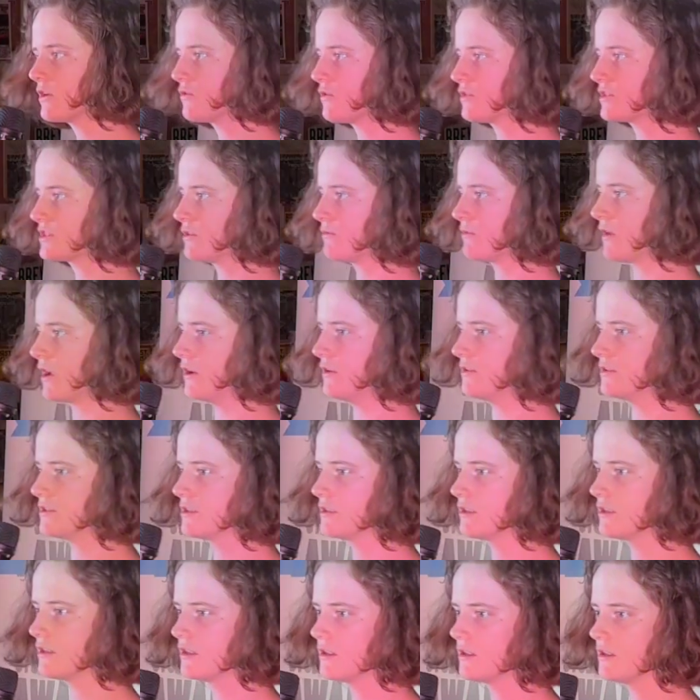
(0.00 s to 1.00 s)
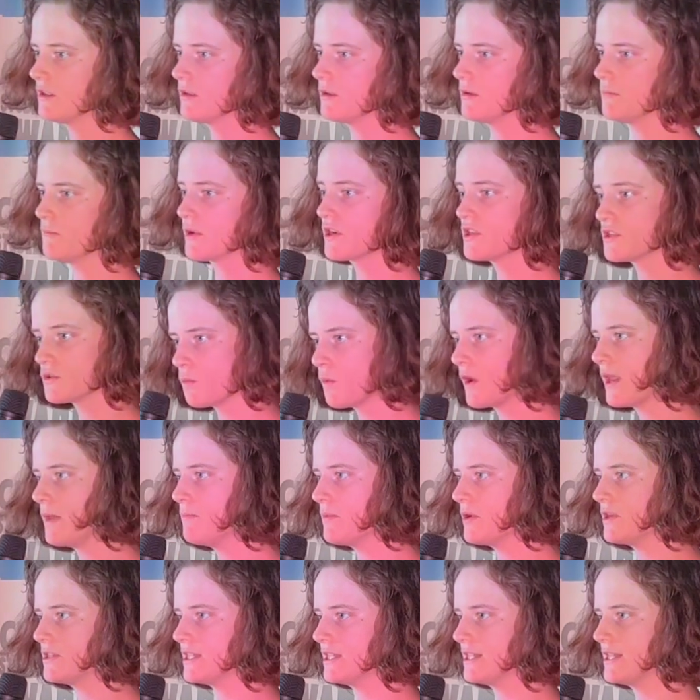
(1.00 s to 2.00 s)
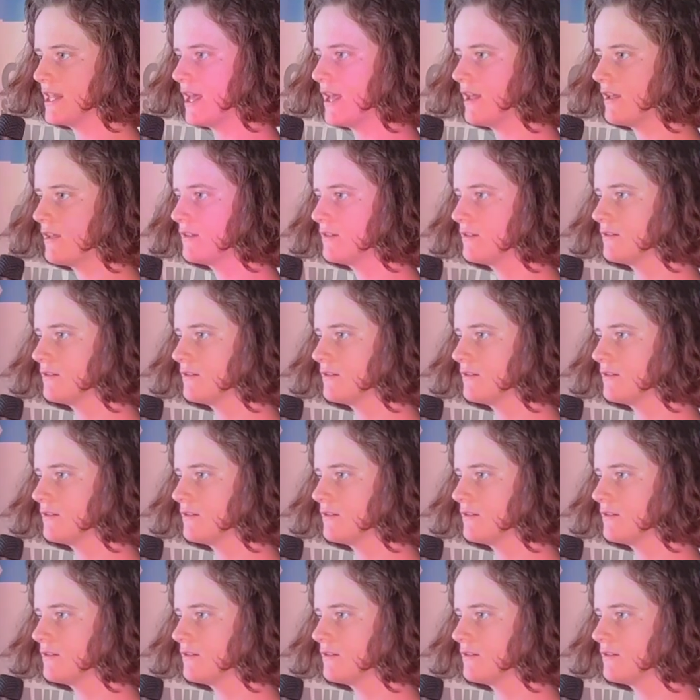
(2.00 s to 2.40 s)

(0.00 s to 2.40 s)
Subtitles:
crossed the road because we put it there.